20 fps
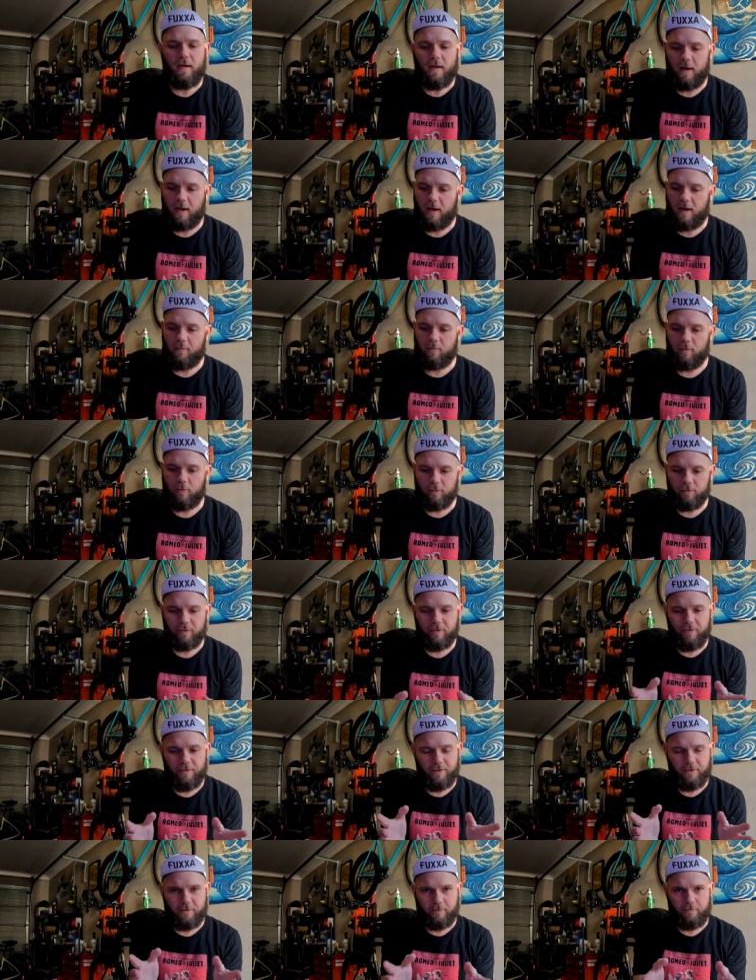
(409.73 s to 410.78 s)
Um,
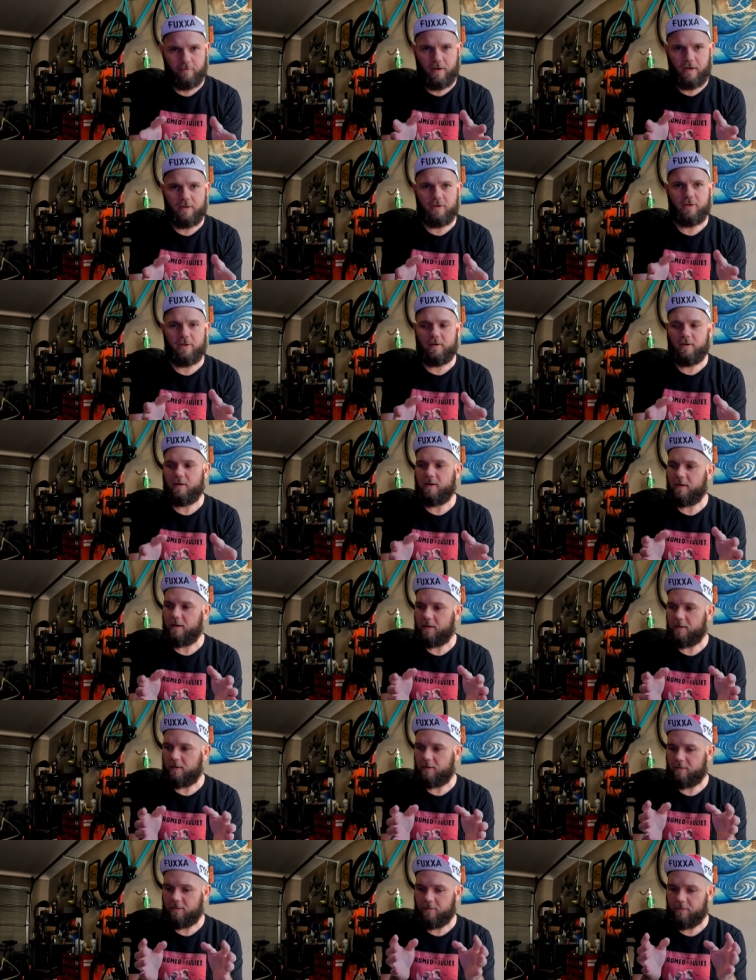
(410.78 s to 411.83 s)
also the direction,
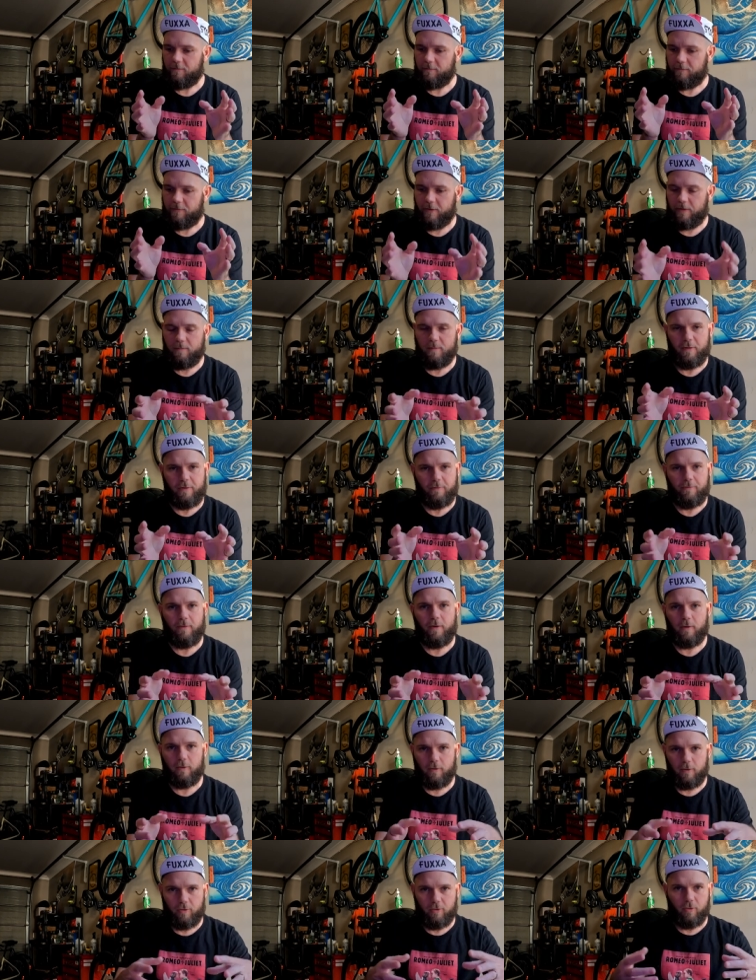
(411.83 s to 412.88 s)
it's very much
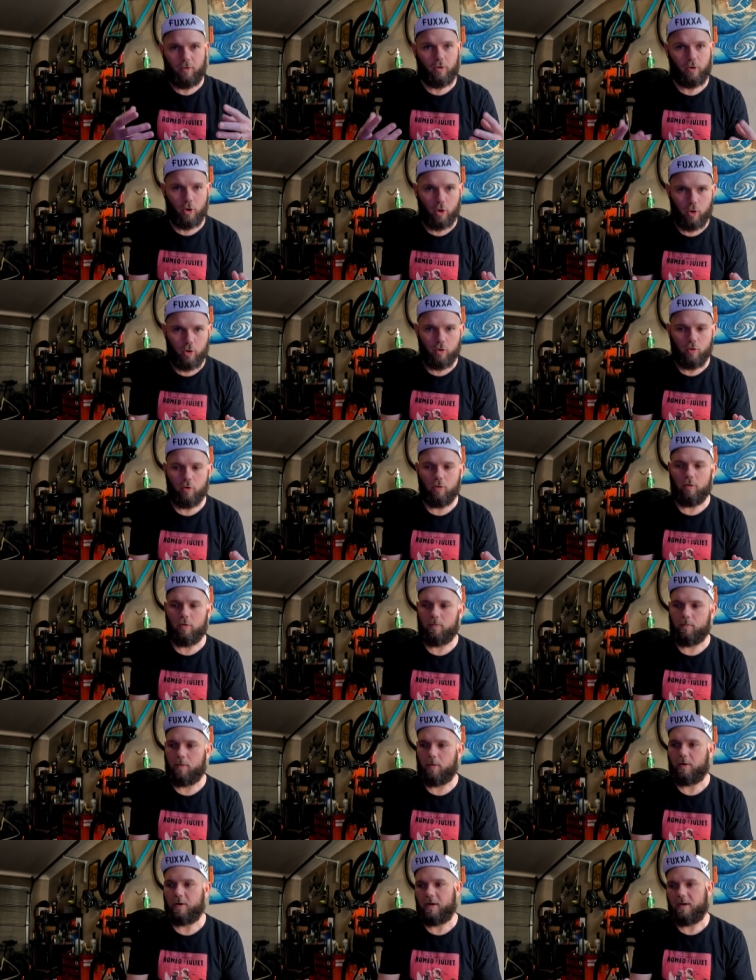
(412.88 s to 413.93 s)
focused on your
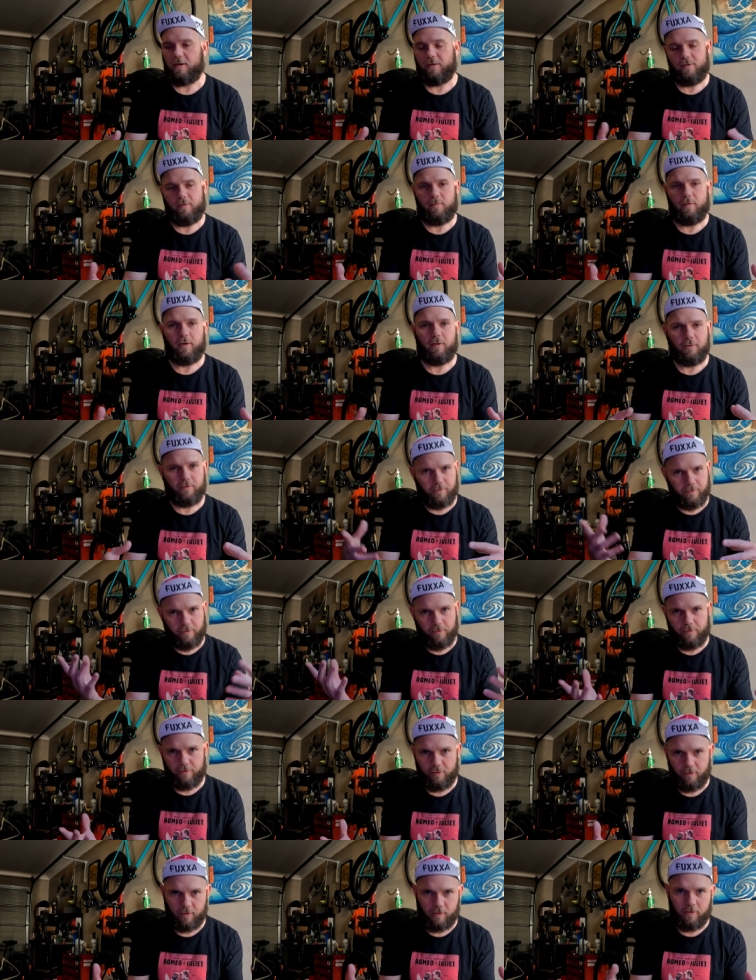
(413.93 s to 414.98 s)
body as opposed to the
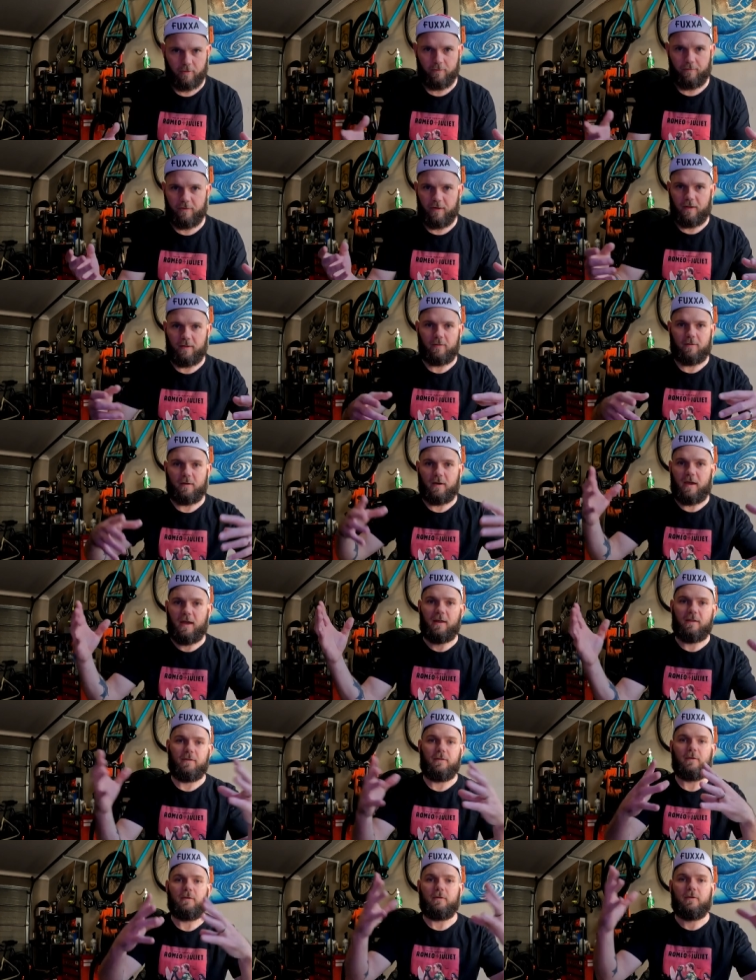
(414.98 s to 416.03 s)
circular fans that I
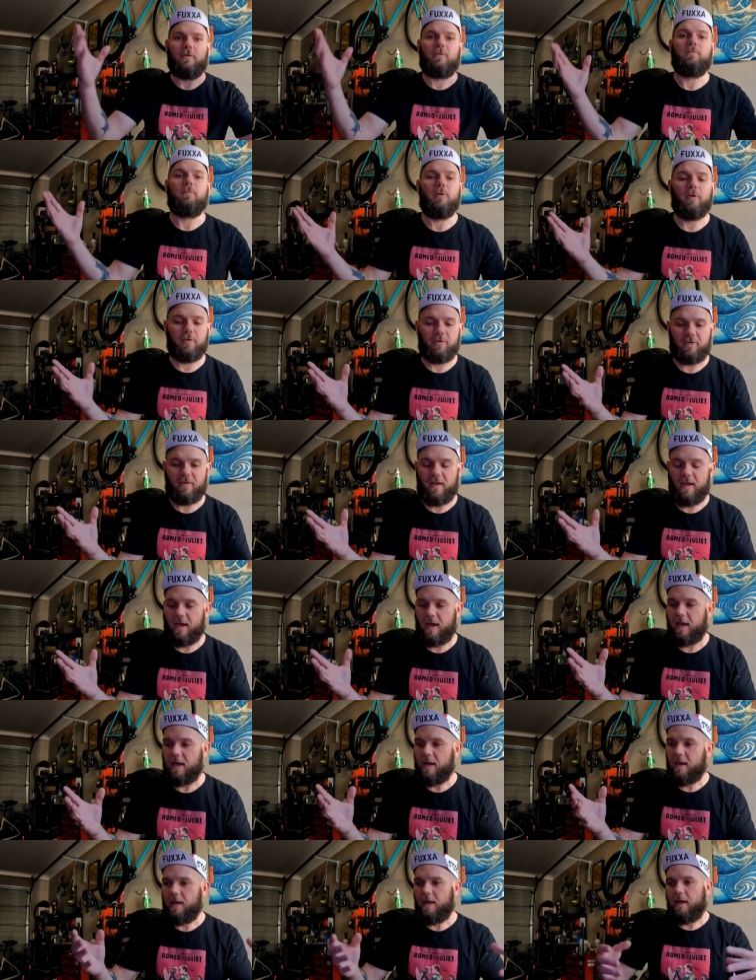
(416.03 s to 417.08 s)
had that dispersed
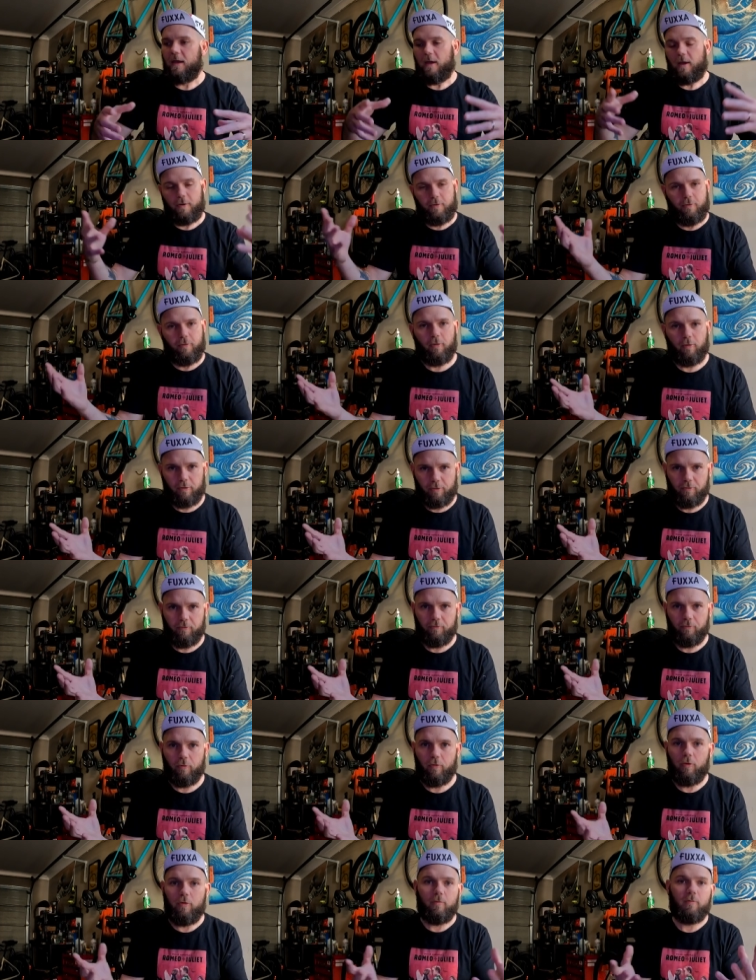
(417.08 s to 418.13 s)
air across a
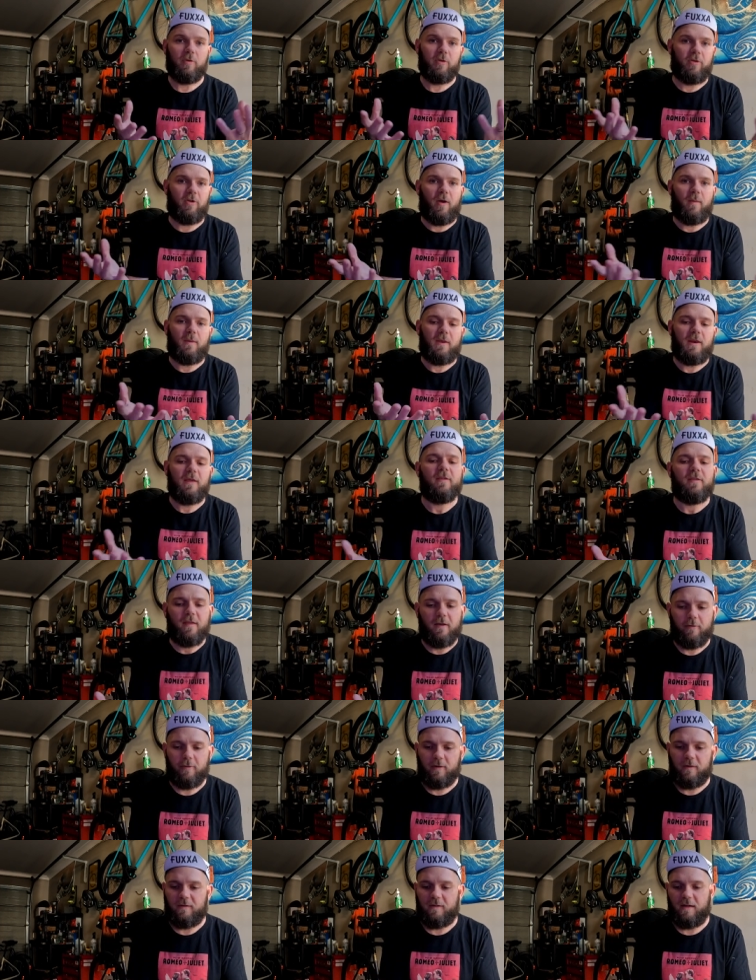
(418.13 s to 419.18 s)
room, which I mean is
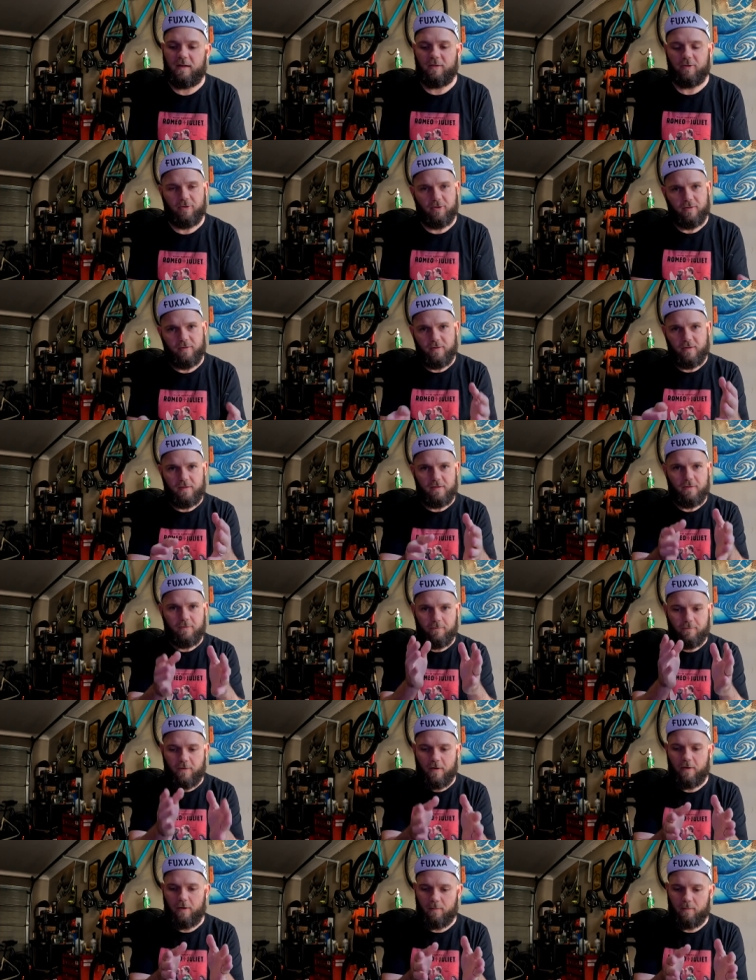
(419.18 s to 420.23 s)
their intention. This is
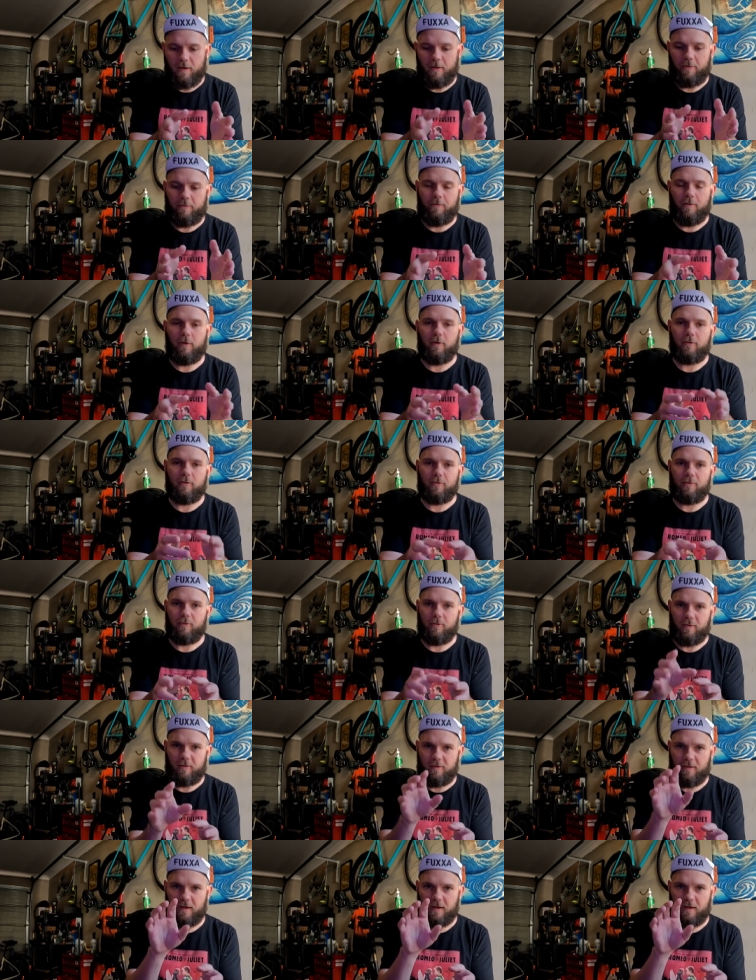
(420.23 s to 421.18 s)
very much focused on